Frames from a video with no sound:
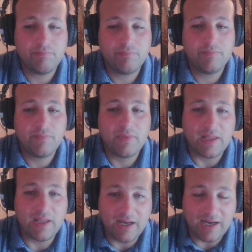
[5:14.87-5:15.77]
Morikawa.
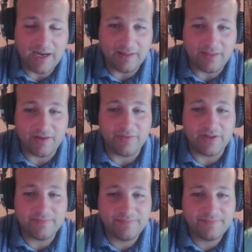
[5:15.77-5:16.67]
I love
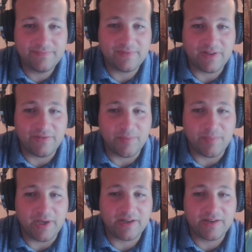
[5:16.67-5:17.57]
it. Love the
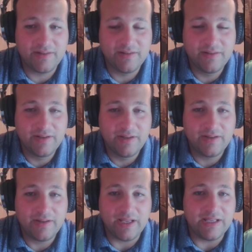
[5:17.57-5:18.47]
pick.
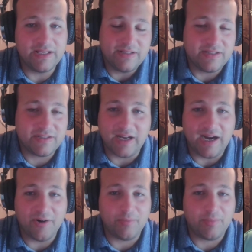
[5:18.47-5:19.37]
Hey, this is the
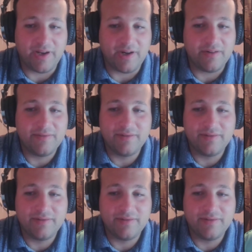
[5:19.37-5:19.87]
iron player.